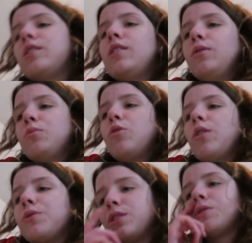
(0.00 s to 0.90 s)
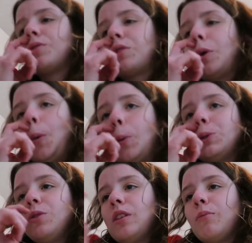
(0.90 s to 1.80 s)
it's even more off center. So we'll
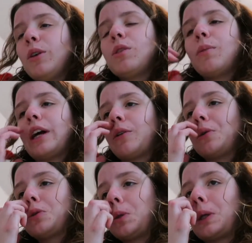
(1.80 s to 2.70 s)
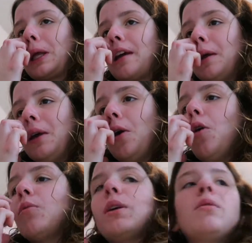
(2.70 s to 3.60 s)
do something with the background. So like,
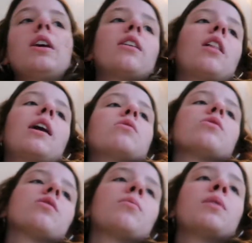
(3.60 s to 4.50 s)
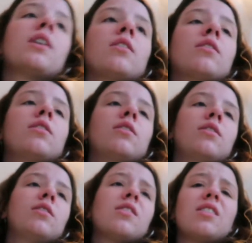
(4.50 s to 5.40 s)
maybe like clouds or something.
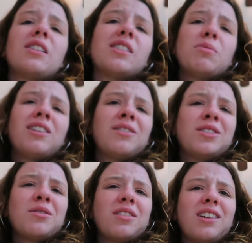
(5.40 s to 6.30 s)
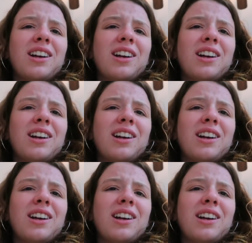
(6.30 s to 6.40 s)
Does Led Zeppelin have to do with